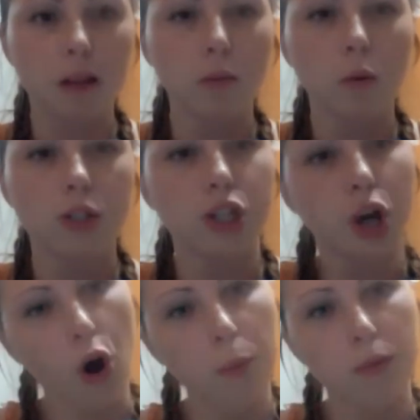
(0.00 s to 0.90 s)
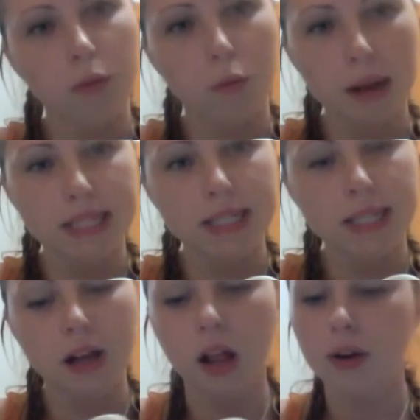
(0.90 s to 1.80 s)
a little more taupe than what my
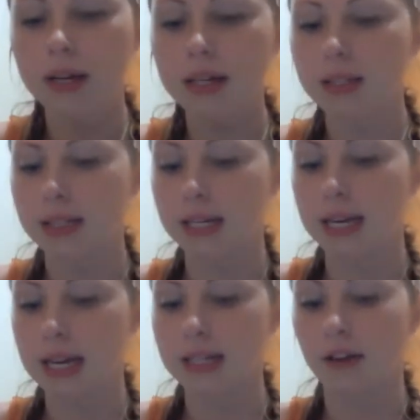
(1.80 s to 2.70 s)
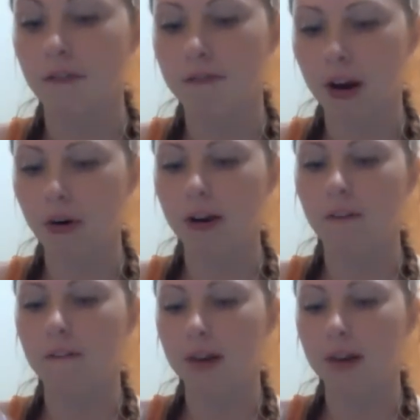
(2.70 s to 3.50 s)
skin color is, because it is a very,